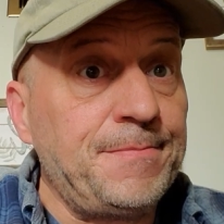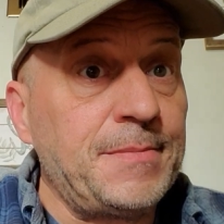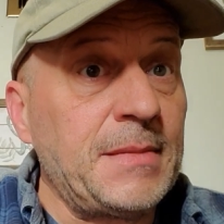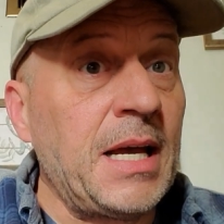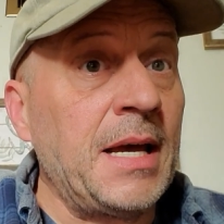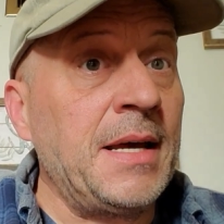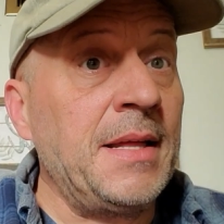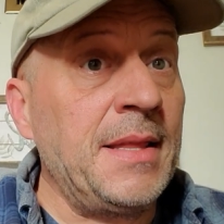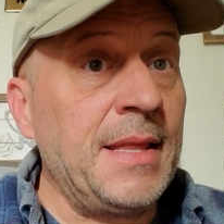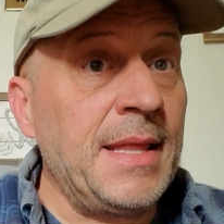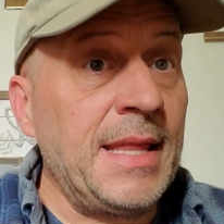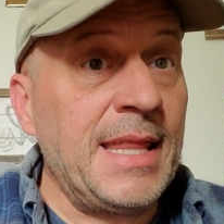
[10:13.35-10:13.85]

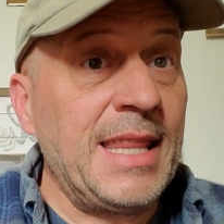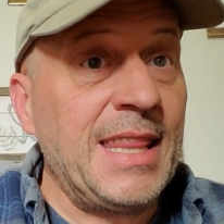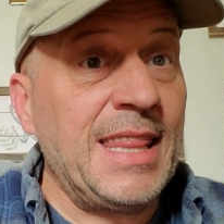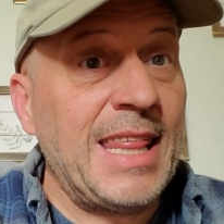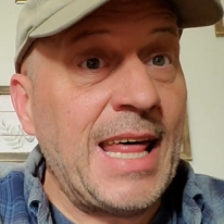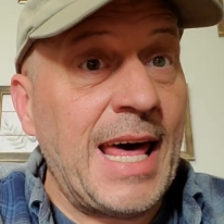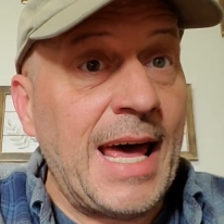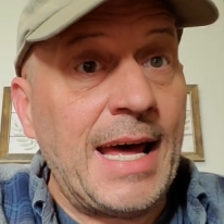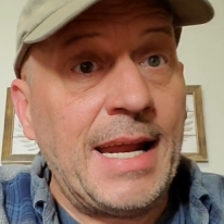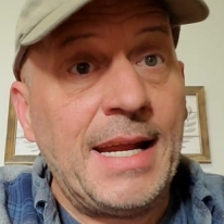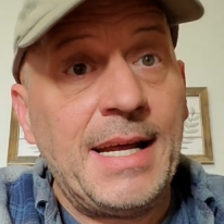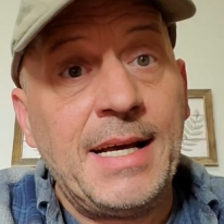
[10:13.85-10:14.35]
And
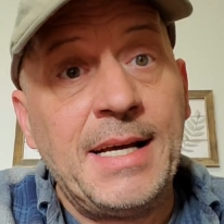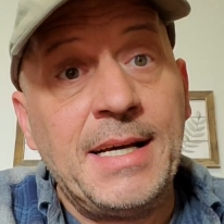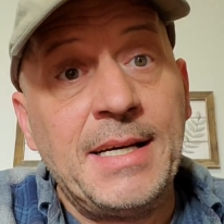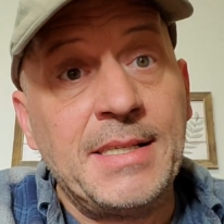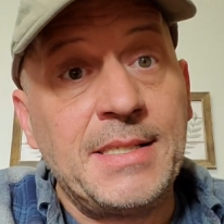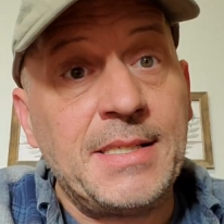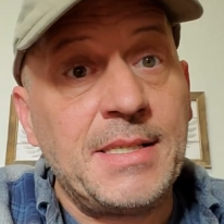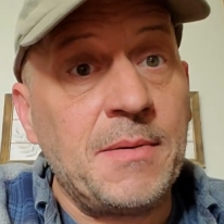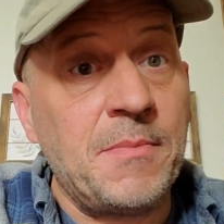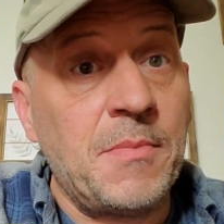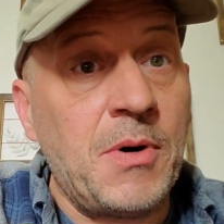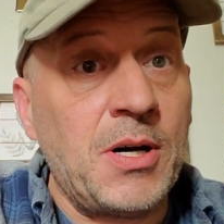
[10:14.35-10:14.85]
that is
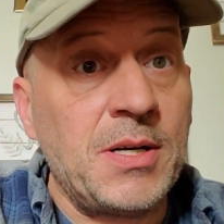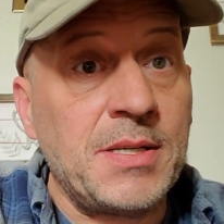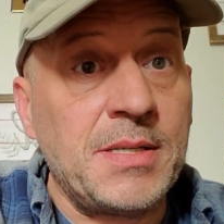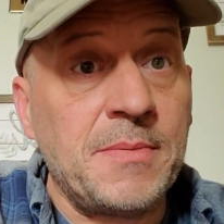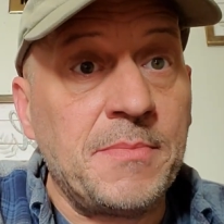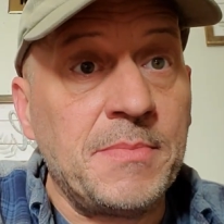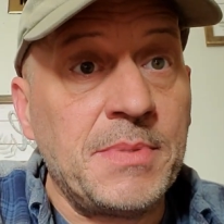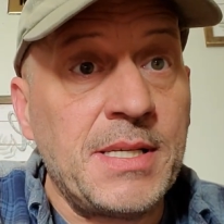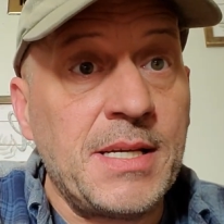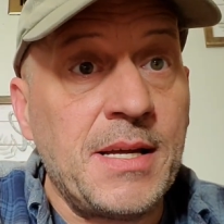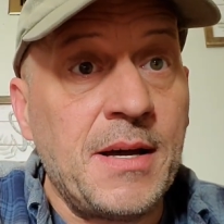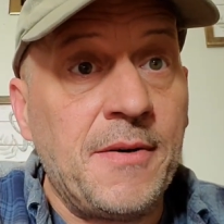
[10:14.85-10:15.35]
some awesome
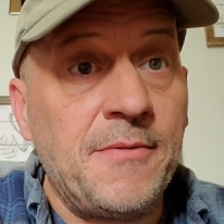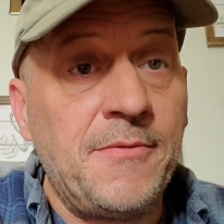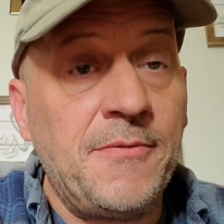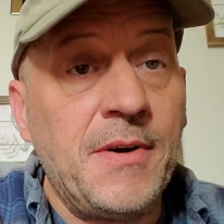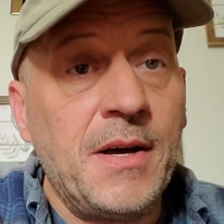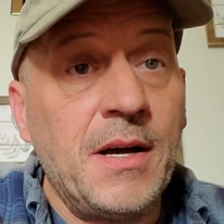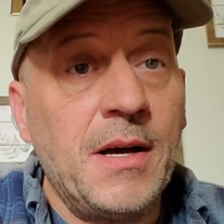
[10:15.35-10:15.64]
stuff.